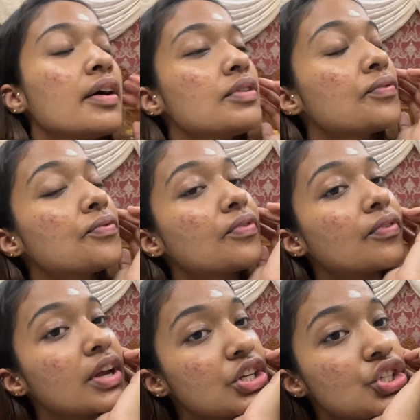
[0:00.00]
have a
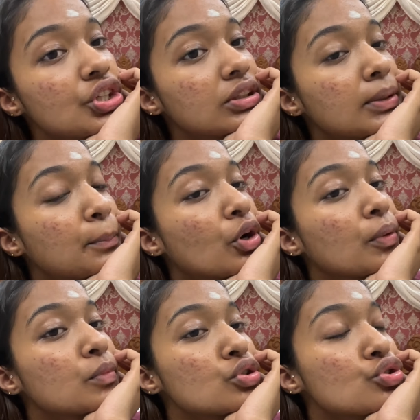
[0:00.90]
facial
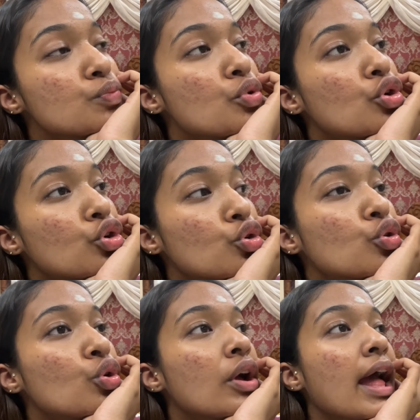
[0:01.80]
appointment
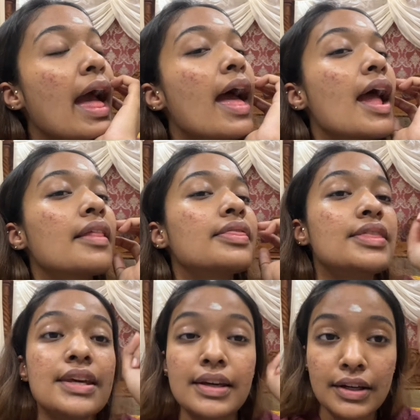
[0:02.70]
tomorrow at
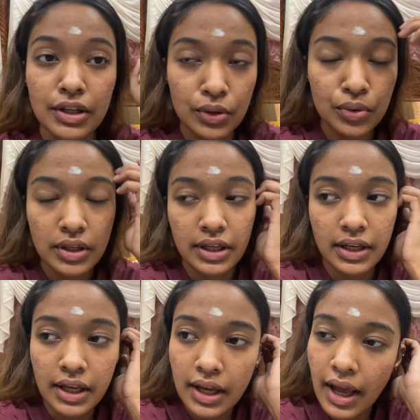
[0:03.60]
the Aglo
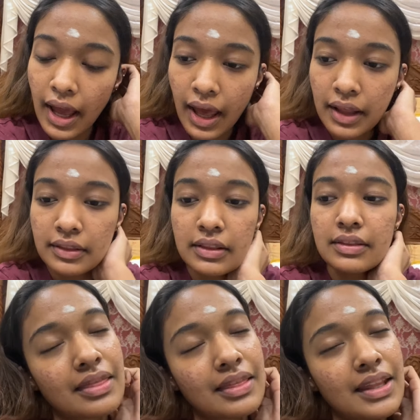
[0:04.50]
clinic, and
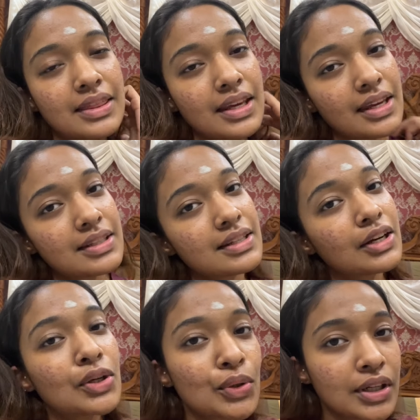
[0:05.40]
the thing is,
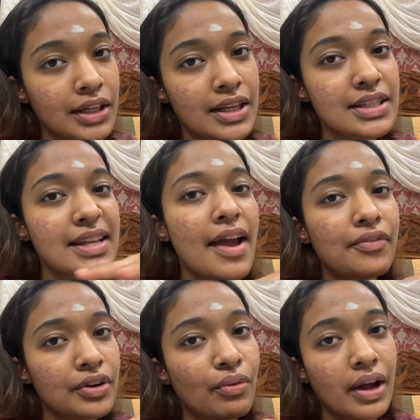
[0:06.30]
Aglo clinic is
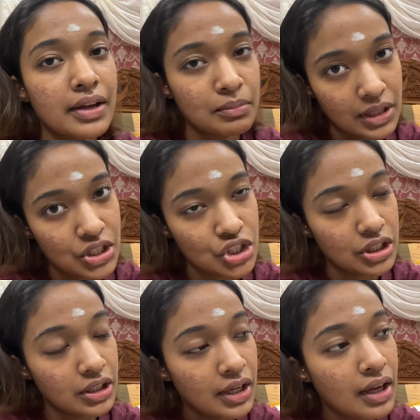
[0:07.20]
everywhere in
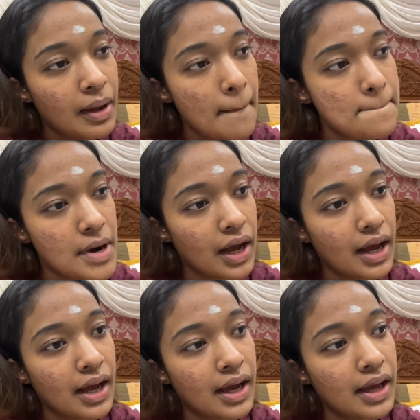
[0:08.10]
Malaysia,
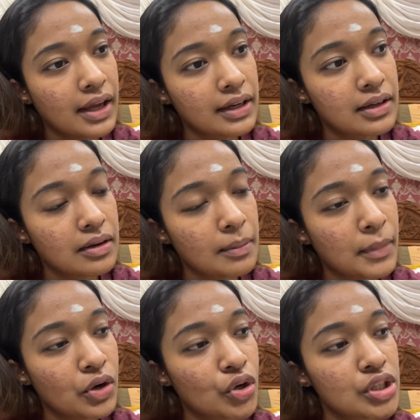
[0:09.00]
but
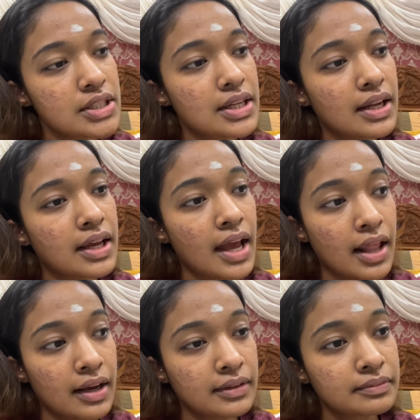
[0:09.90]
my doctor is in
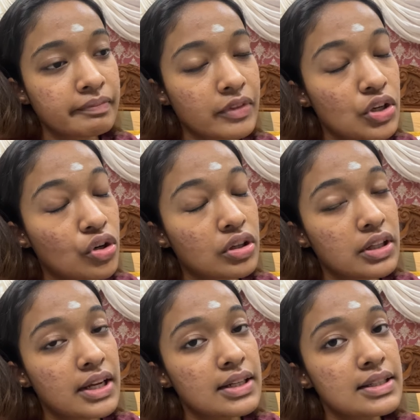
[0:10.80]
KL. The doctor
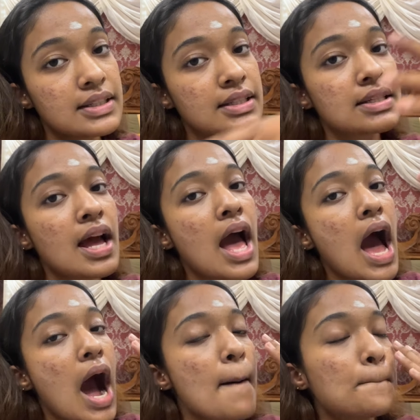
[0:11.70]
that is
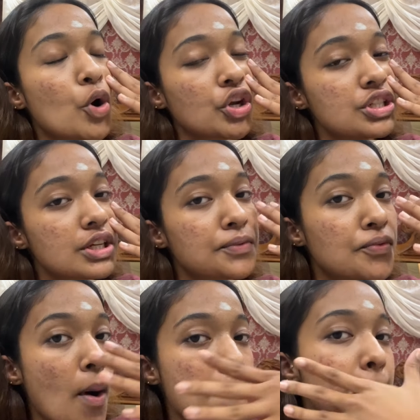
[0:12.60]
appointed
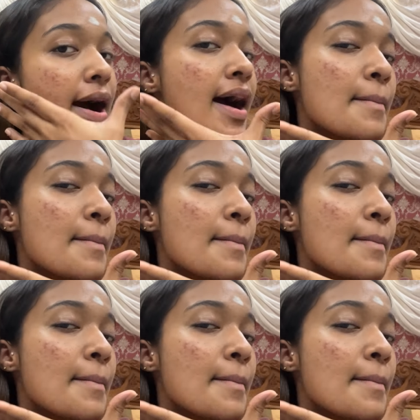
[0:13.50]
for my